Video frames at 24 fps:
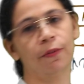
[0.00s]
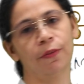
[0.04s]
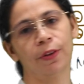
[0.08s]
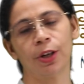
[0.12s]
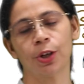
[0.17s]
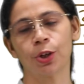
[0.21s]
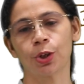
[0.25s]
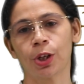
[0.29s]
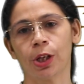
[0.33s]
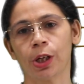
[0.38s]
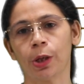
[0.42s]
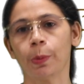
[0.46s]

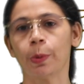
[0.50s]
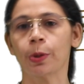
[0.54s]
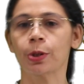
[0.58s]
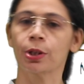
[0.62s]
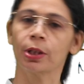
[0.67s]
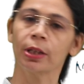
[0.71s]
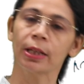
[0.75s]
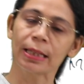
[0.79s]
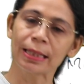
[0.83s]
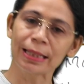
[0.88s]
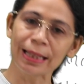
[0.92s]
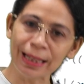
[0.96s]
differential
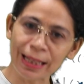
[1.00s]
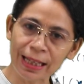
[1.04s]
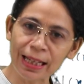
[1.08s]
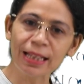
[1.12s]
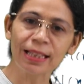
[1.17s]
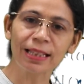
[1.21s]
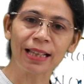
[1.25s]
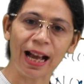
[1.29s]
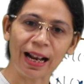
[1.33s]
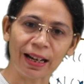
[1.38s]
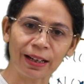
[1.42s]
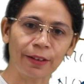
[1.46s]
equation is an
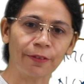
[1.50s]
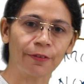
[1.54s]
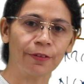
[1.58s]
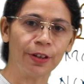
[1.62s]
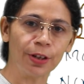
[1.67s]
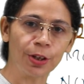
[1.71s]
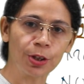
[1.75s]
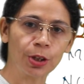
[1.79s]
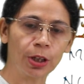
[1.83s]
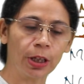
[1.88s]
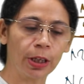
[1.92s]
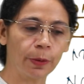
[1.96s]
exact
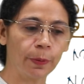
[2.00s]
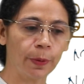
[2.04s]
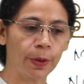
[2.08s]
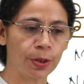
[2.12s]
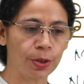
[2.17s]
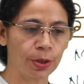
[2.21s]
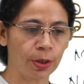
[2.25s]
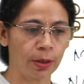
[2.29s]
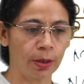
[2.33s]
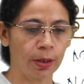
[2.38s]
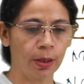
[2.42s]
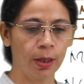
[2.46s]
differential
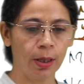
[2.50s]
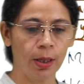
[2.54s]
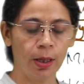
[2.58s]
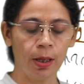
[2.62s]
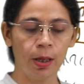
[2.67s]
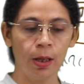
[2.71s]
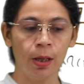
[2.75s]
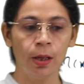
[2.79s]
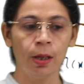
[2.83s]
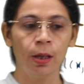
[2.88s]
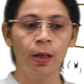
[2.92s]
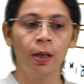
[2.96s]
equation.
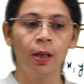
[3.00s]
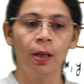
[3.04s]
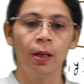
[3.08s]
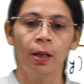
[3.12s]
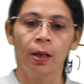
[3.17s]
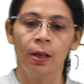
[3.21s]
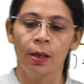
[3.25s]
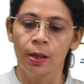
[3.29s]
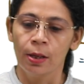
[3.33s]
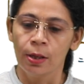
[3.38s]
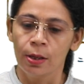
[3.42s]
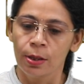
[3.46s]

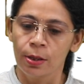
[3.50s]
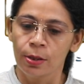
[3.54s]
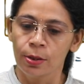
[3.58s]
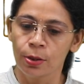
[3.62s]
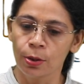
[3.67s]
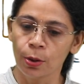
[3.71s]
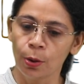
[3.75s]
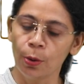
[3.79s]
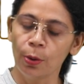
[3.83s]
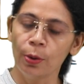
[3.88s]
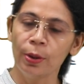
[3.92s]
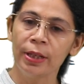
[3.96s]

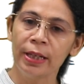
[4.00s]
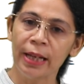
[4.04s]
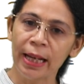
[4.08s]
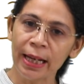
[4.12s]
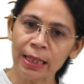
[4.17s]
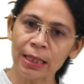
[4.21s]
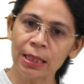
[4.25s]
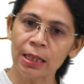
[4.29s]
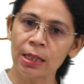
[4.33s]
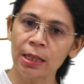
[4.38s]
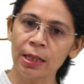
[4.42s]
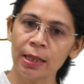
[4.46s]
So
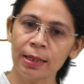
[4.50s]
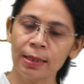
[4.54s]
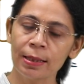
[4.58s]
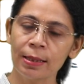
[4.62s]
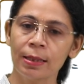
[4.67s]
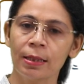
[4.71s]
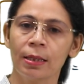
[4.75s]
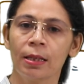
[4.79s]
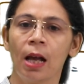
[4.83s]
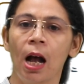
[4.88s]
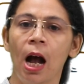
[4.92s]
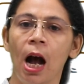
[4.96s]
next is
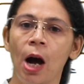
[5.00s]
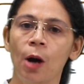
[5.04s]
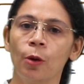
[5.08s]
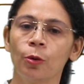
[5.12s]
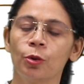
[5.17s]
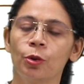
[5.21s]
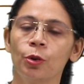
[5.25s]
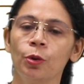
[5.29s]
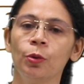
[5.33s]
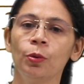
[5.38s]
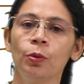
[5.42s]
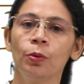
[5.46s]

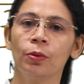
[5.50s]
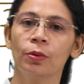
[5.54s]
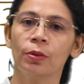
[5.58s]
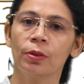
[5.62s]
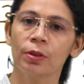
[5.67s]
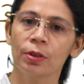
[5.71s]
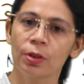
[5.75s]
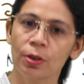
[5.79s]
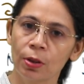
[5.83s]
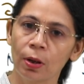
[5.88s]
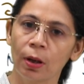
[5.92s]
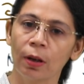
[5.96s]
how to
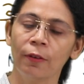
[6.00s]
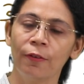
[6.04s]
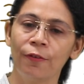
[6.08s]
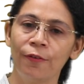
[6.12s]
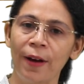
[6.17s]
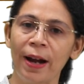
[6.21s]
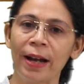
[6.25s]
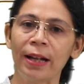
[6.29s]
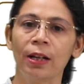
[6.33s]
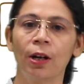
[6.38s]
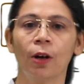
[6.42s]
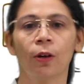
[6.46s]

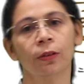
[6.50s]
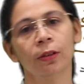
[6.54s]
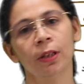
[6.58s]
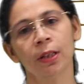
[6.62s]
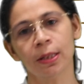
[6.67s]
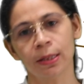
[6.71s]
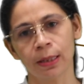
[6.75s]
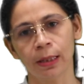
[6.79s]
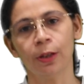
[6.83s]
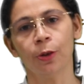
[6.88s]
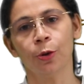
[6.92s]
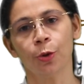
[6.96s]
find out
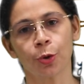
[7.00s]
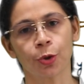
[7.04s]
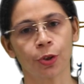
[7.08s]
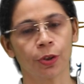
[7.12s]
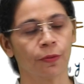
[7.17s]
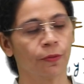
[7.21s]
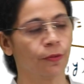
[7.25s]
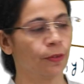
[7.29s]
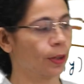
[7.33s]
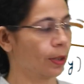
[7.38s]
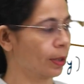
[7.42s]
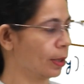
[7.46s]
the
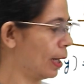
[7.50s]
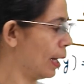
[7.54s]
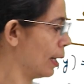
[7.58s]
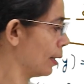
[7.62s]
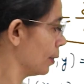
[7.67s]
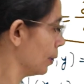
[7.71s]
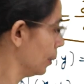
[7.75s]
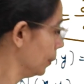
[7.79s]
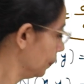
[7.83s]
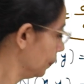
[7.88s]
solution for that.